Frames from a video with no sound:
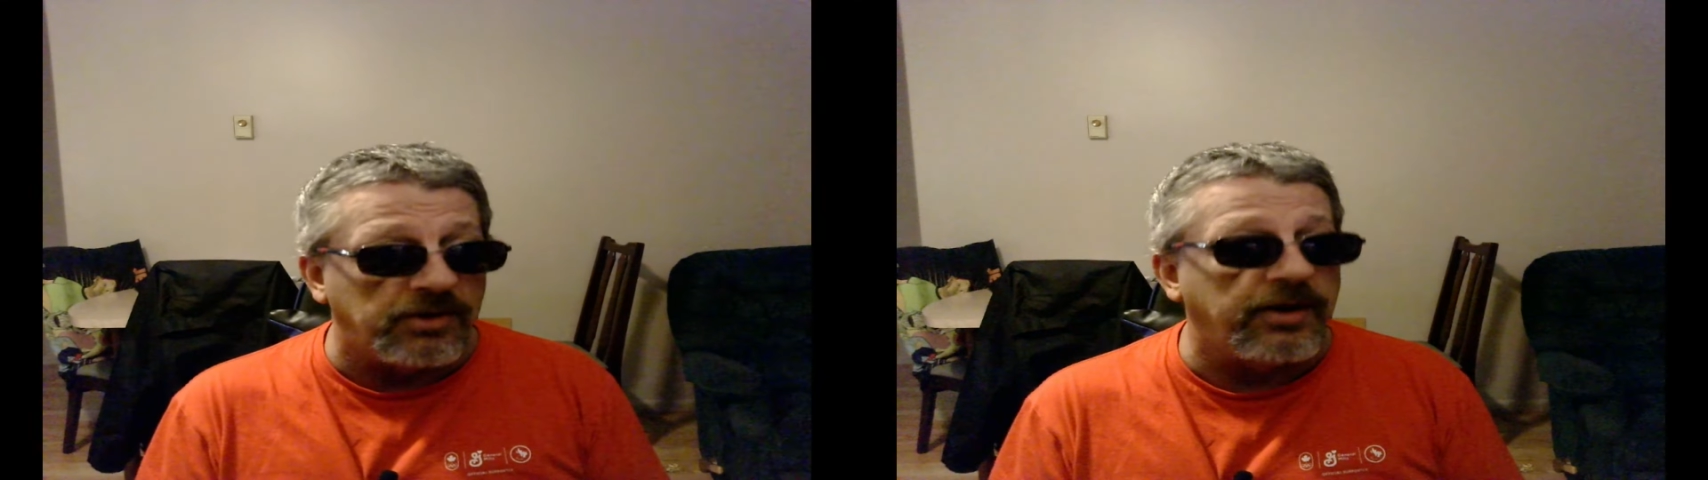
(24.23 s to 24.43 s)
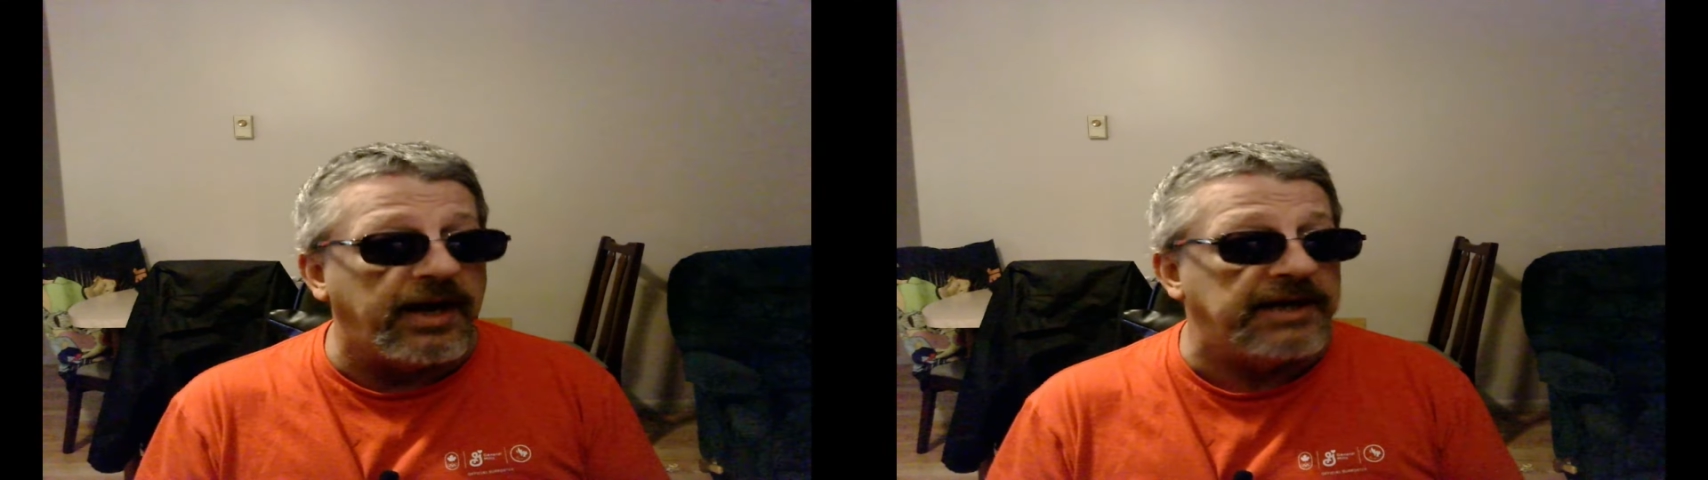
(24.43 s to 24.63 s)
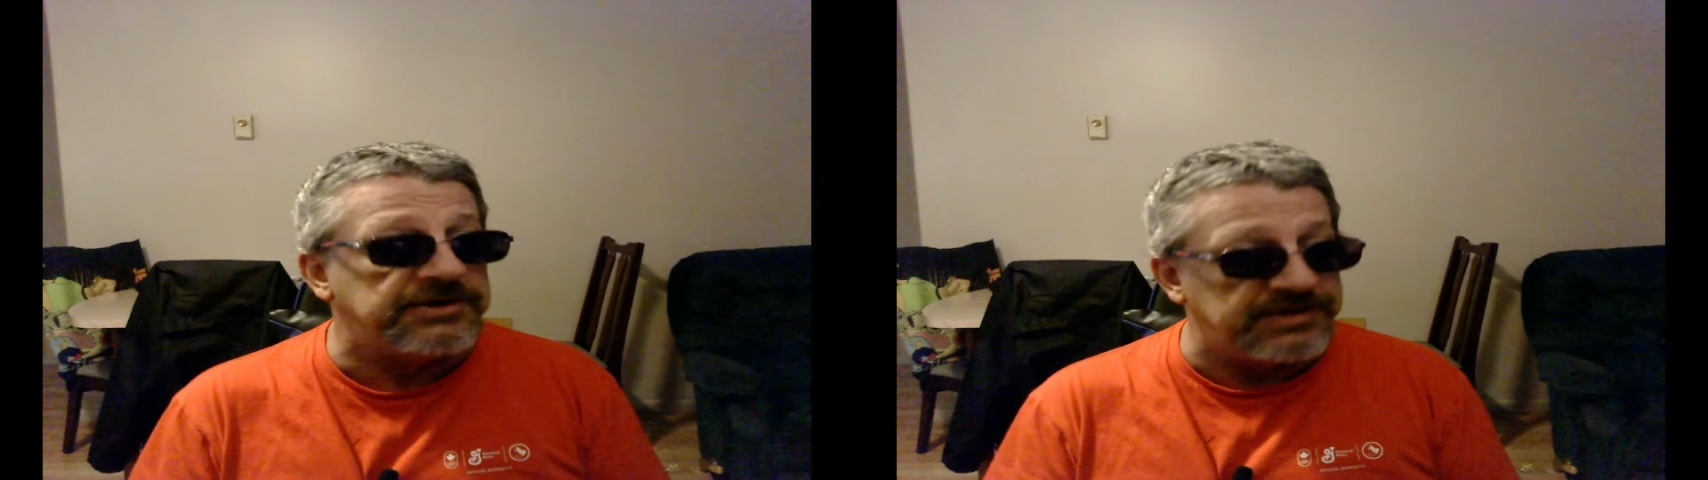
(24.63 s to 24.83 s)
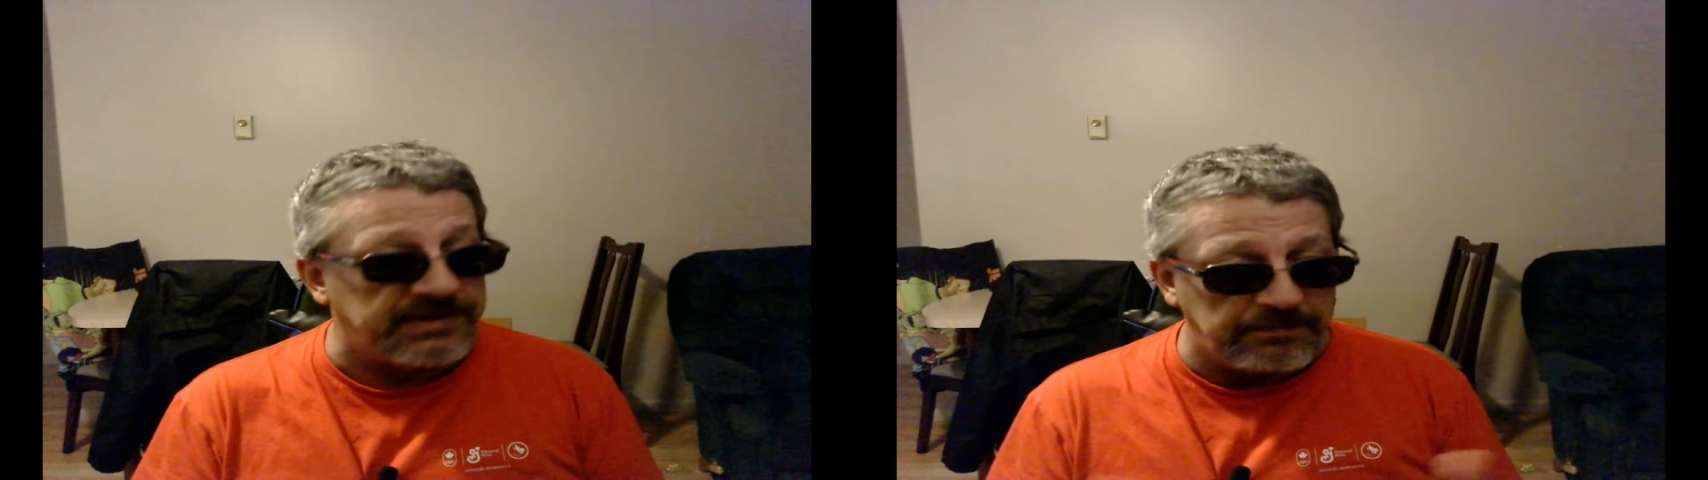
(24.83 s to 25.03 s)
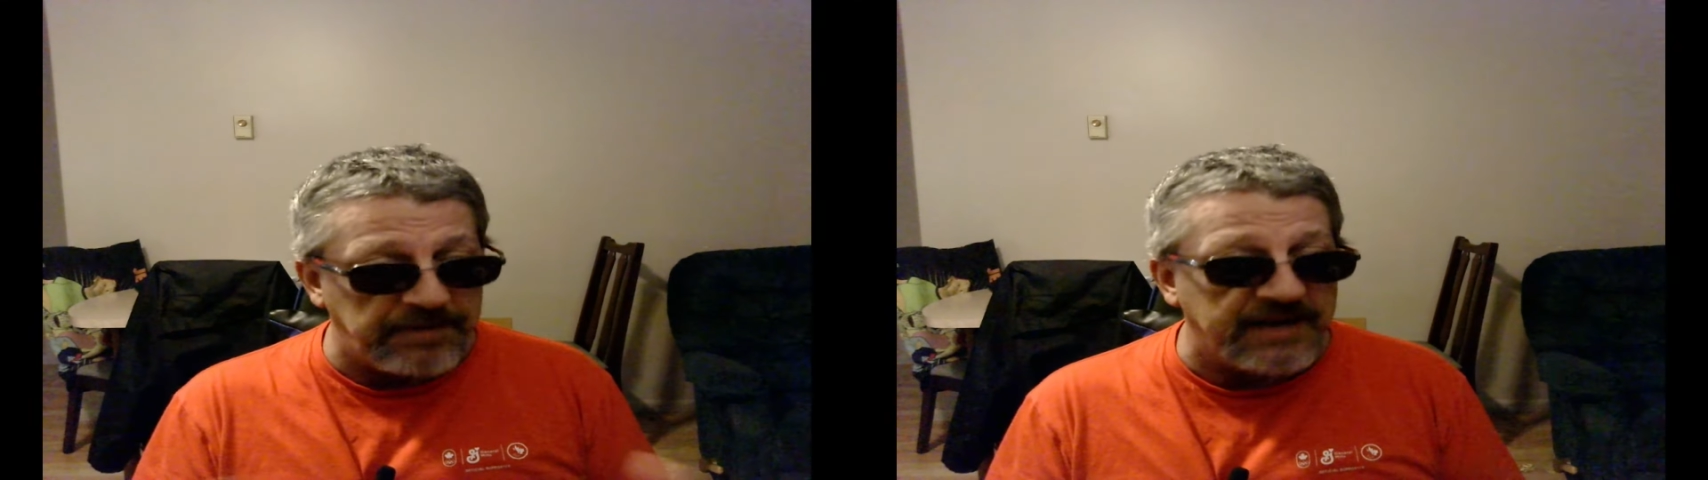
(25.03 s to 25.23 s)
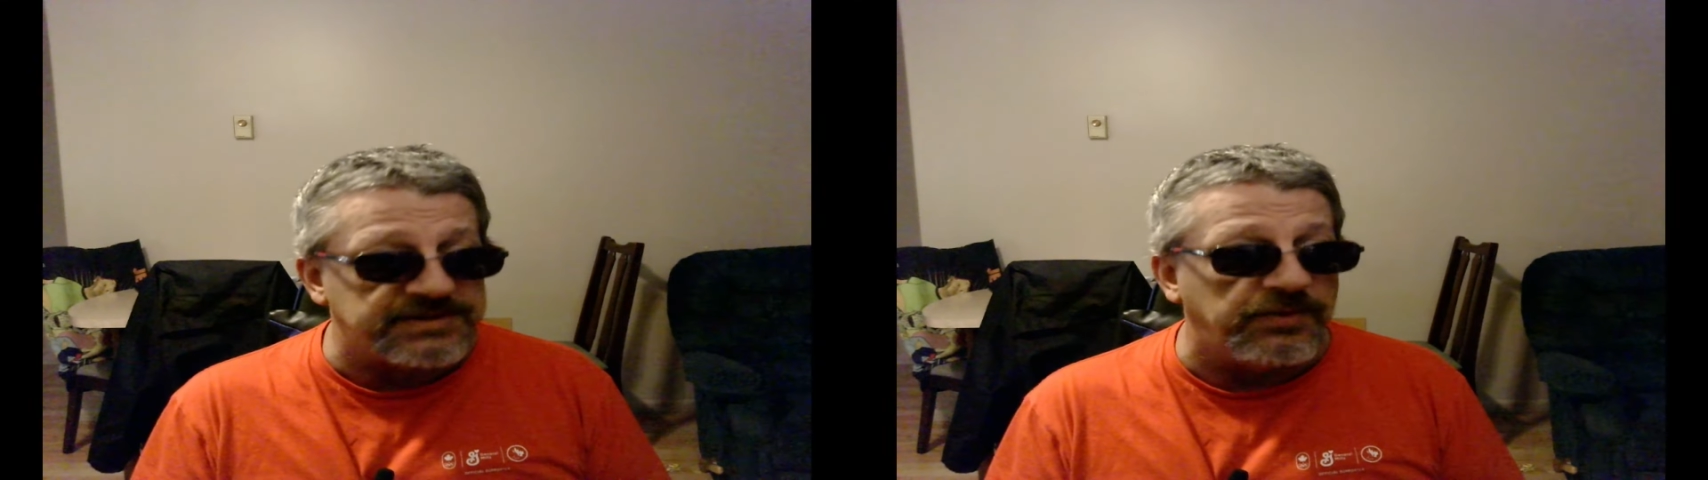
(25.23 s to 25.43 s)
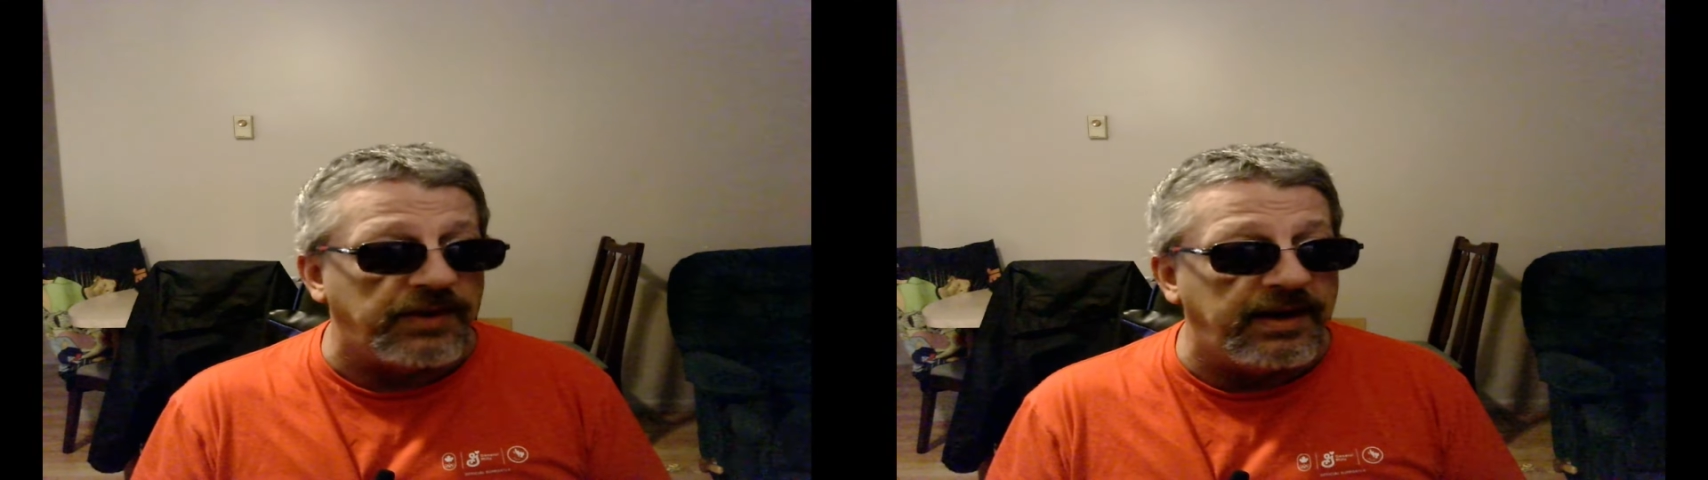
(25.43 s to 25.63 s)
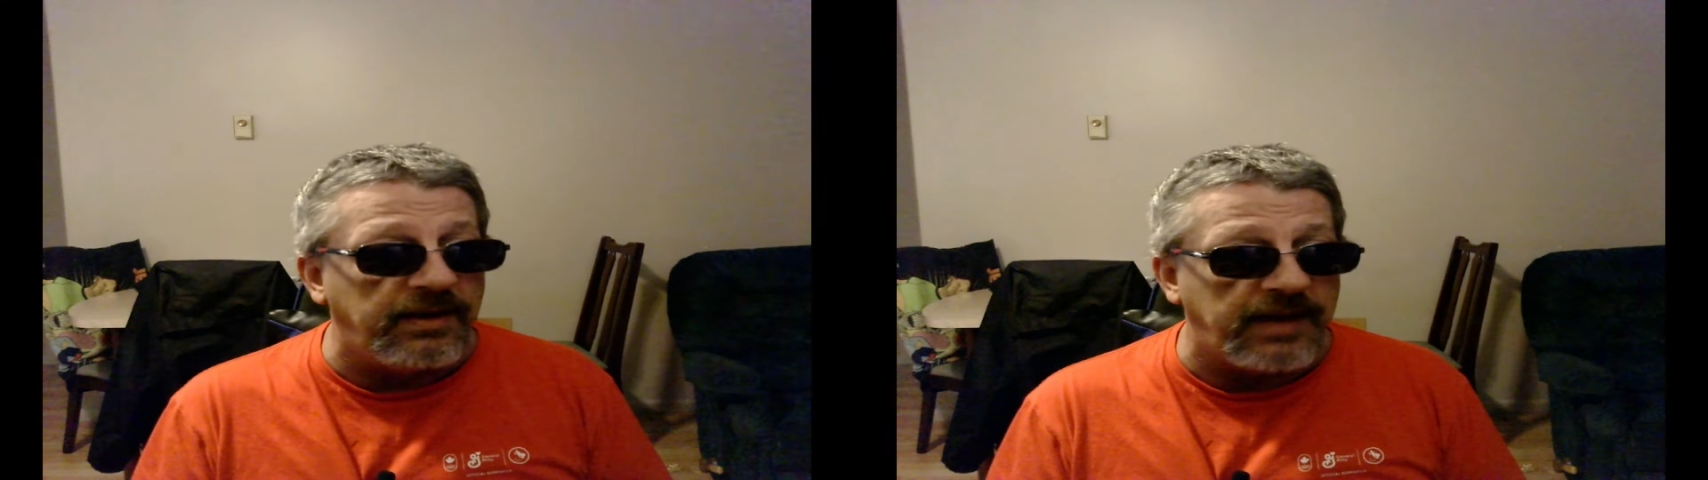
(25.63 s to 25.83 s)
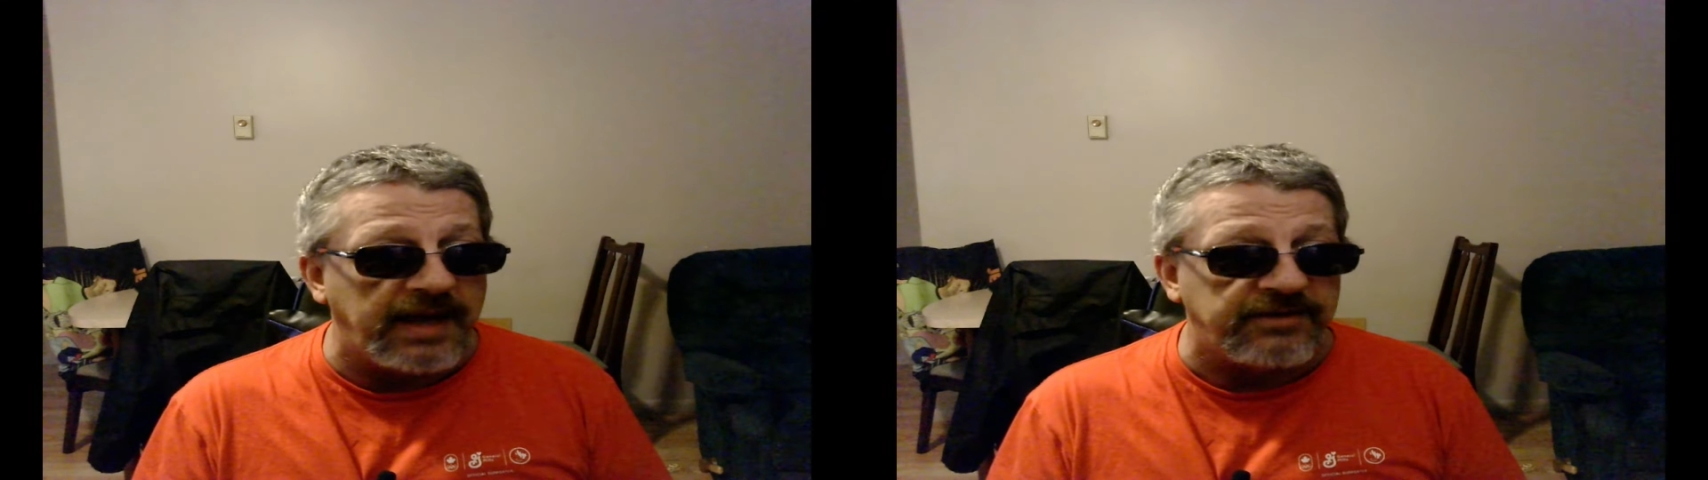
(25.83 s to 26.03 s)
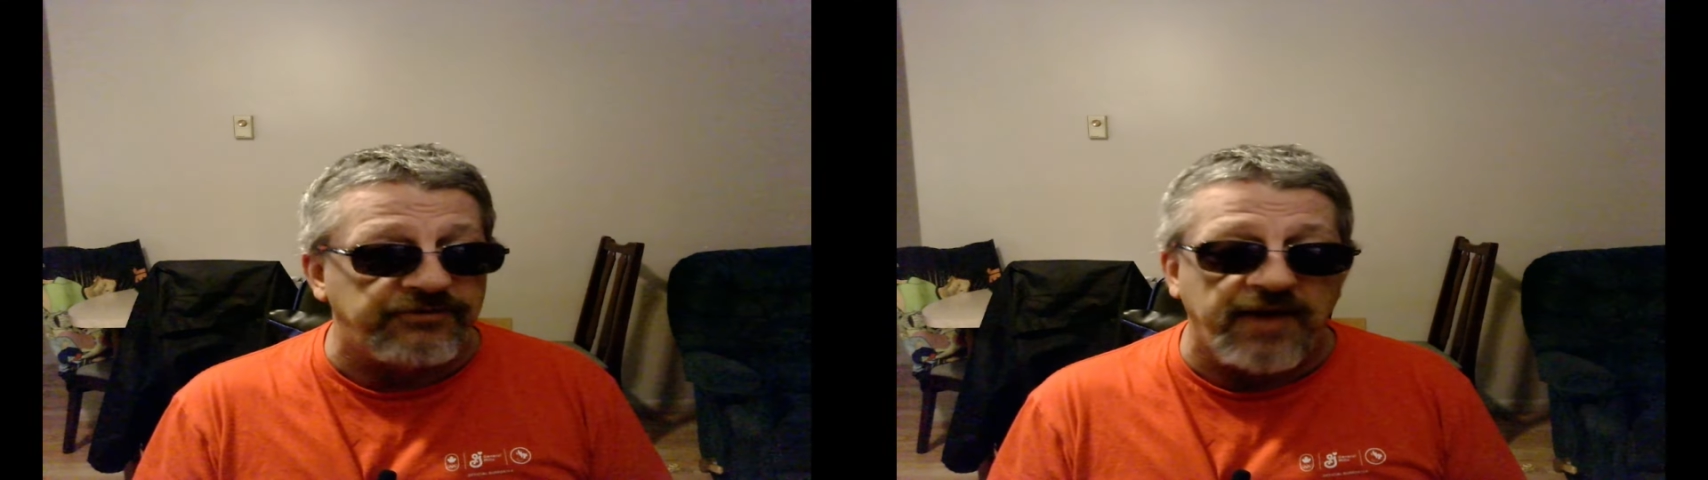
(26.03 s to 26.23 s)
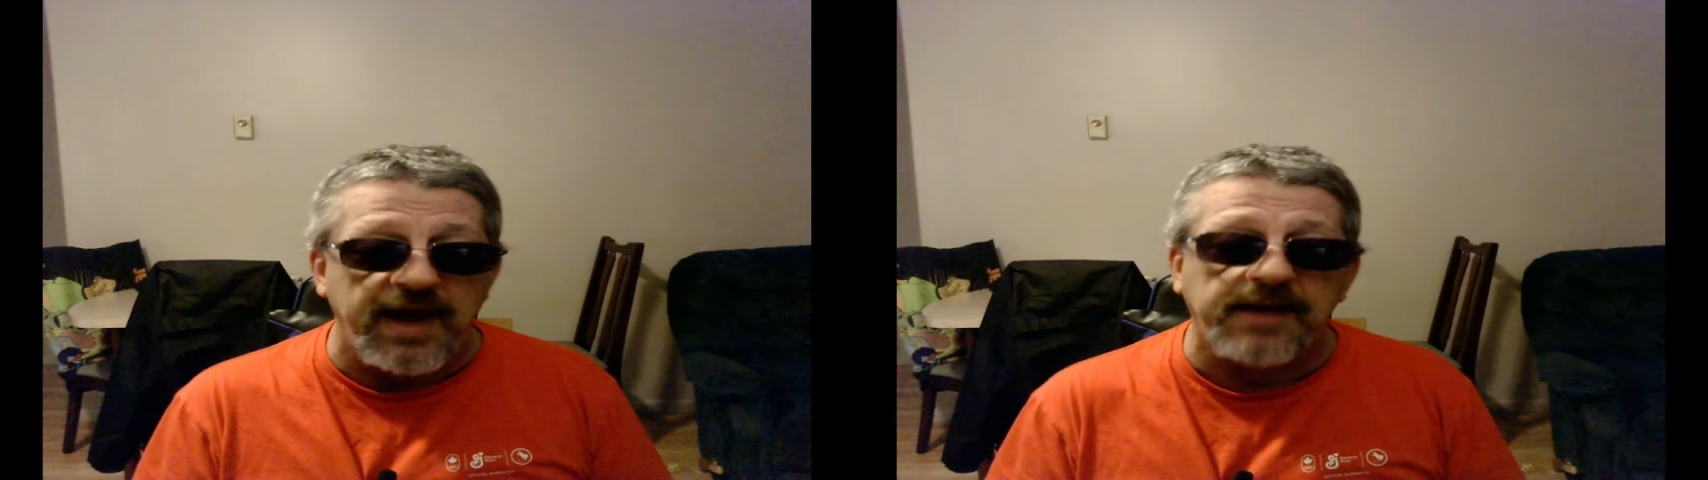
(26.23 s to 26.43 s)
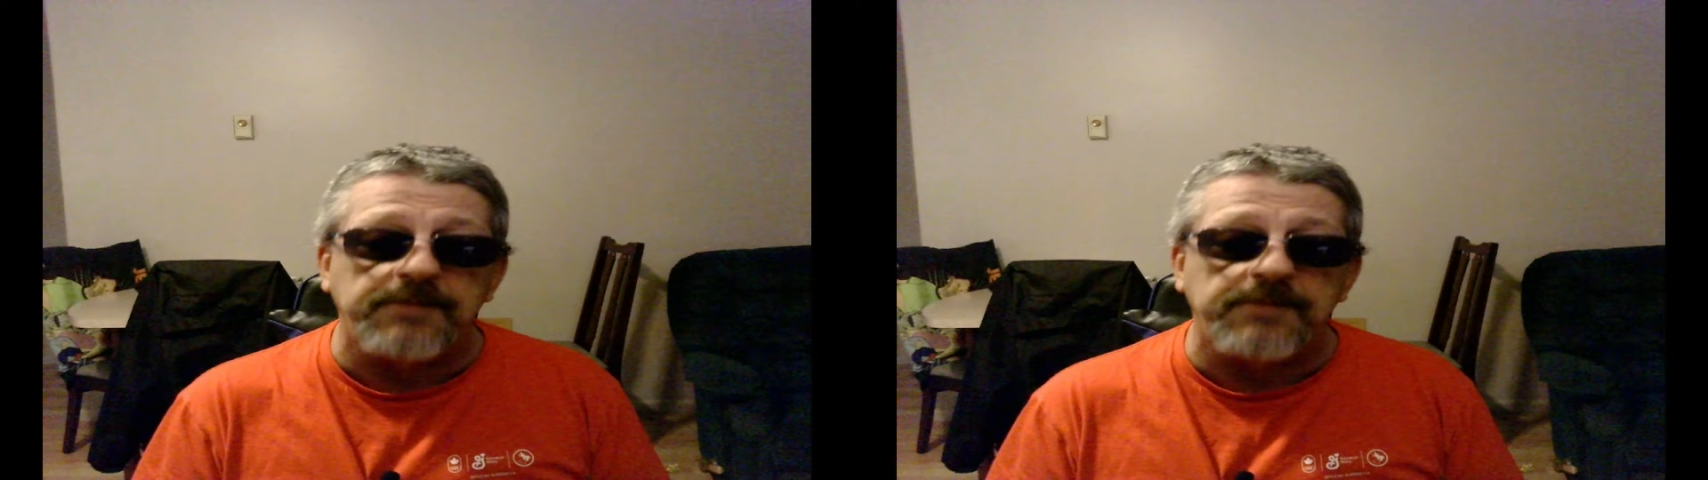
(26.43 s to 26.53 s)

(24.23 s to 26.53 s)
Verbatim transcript: crash and passed away at the track.